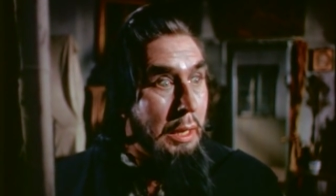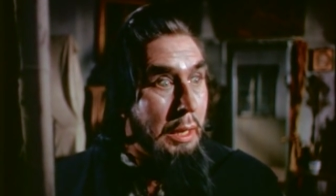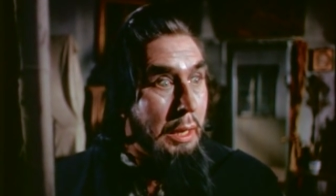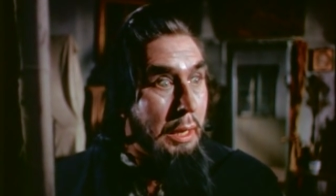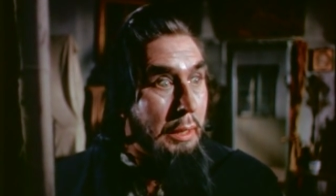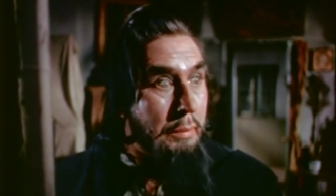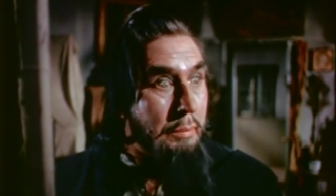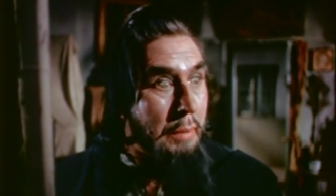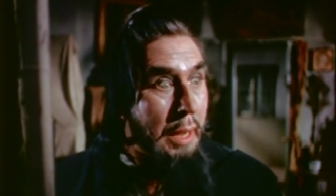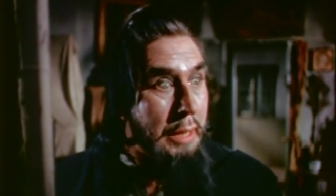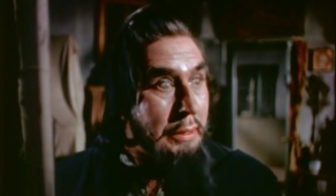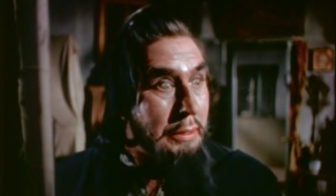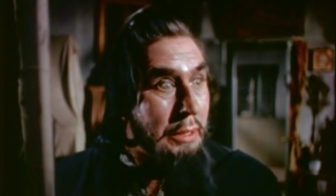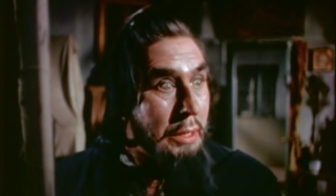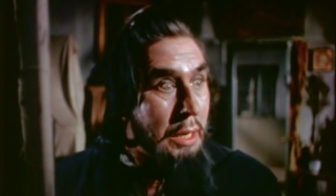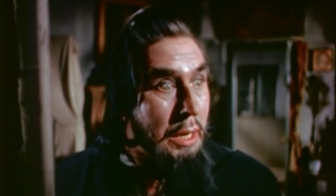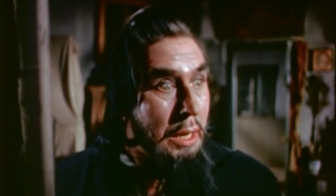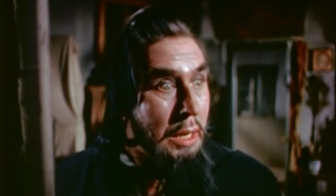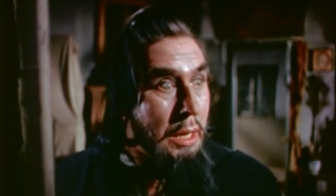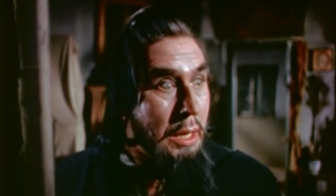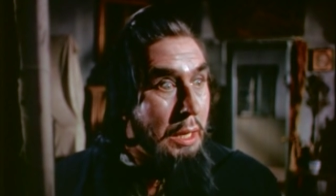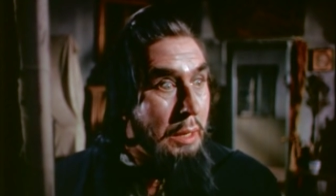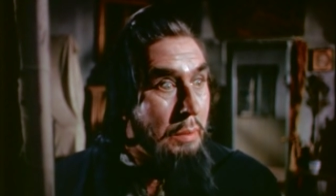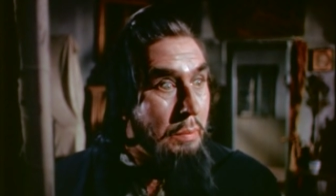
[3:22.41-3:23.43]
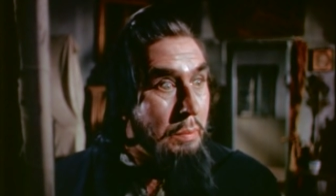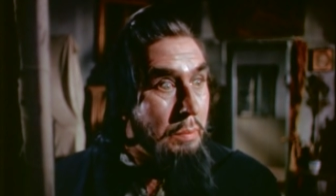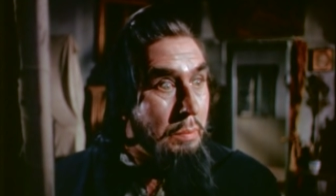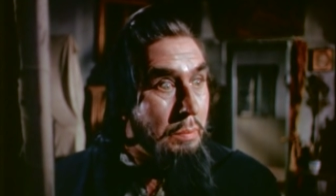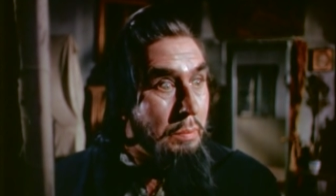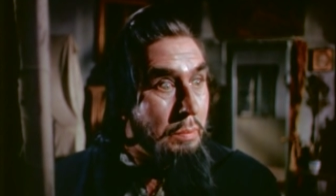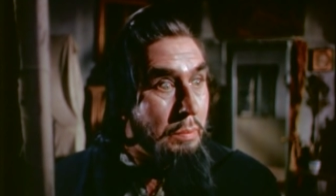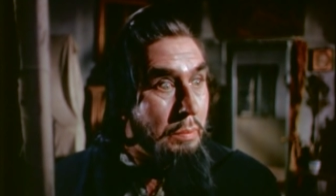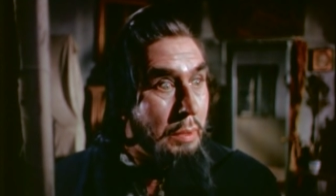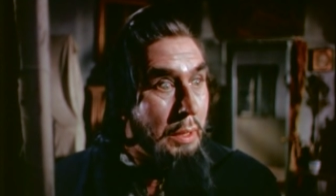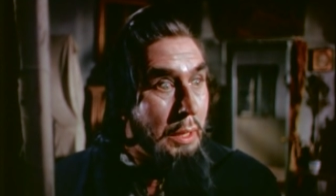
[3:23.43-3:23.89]
And my
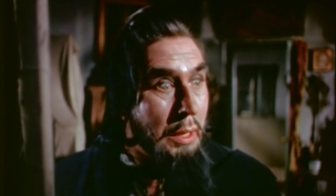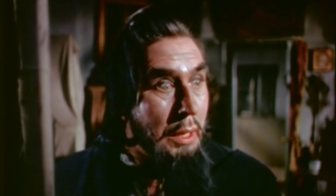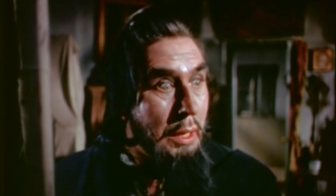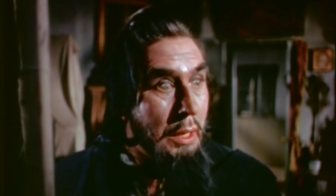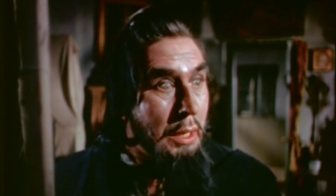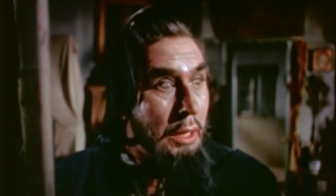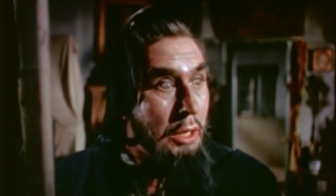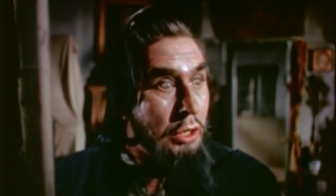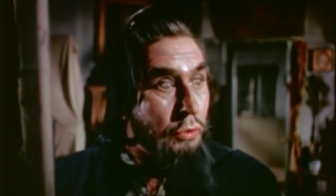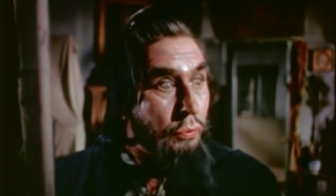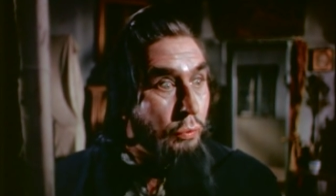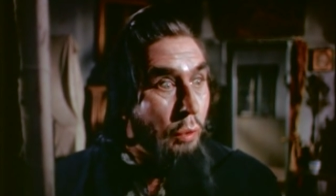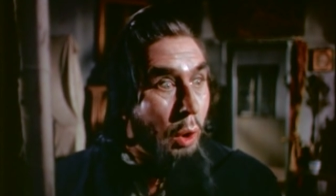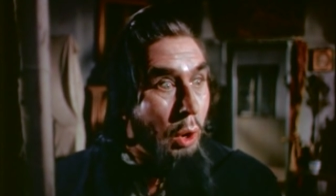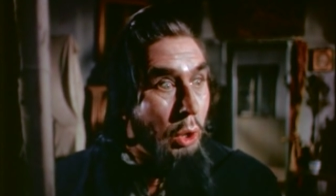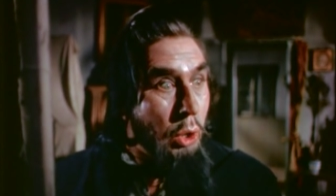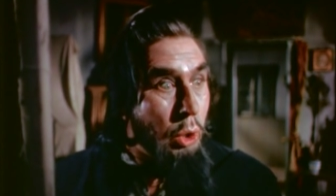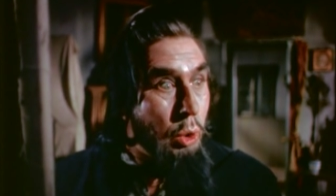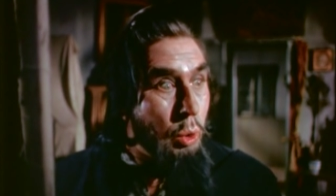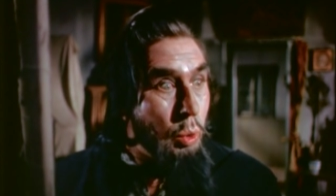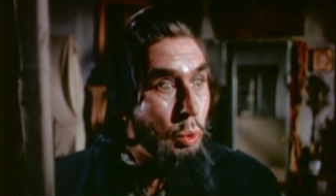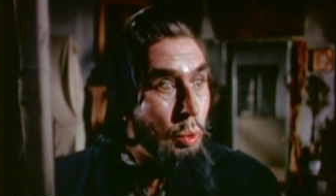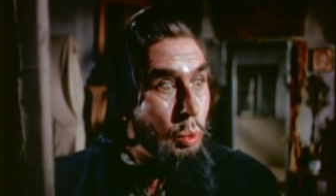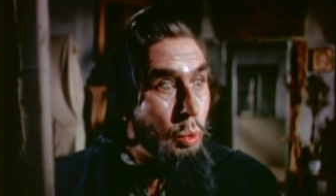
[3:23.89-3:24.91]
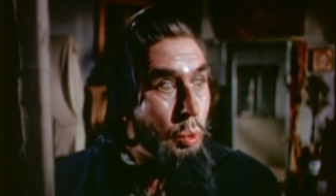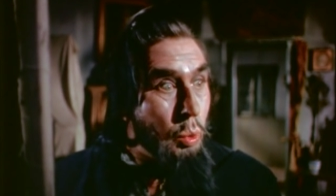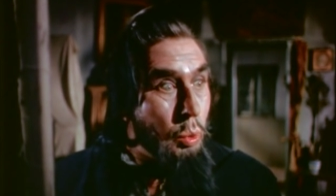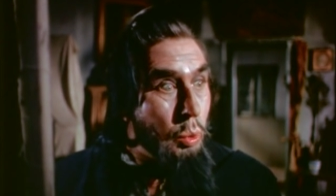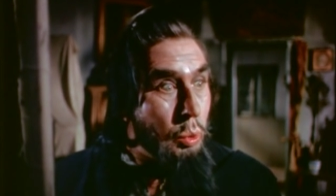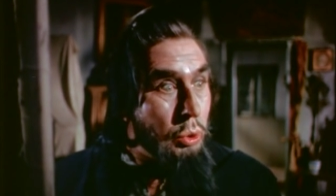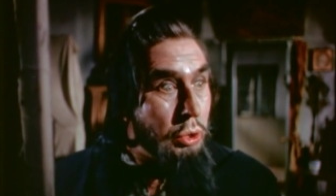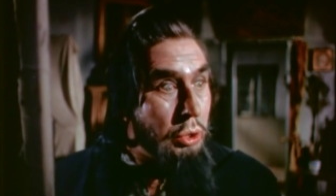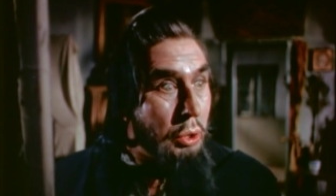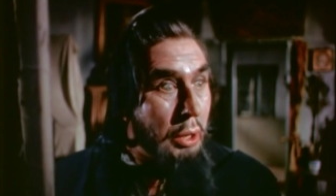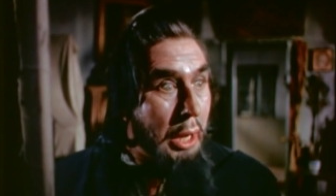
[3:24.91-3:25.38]
dream is for you,
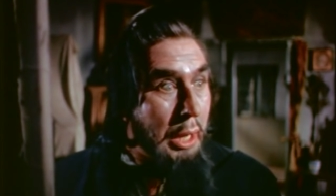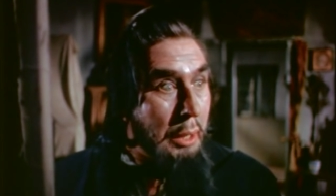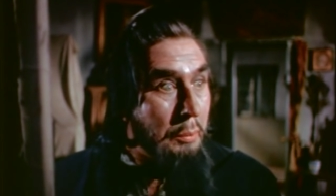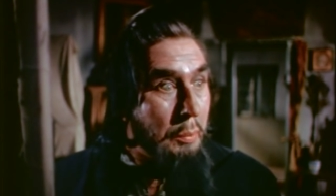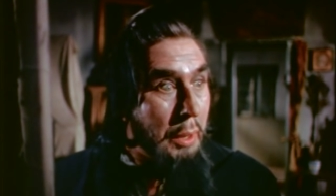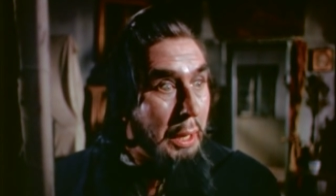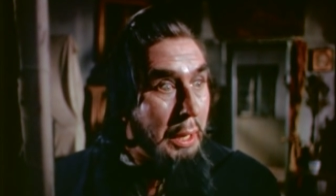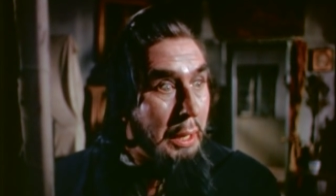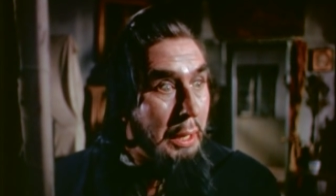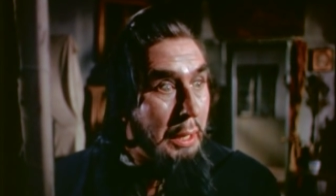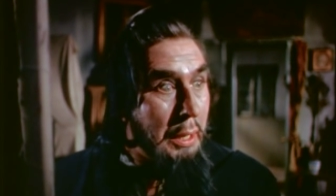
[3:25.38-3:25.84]
Trilby.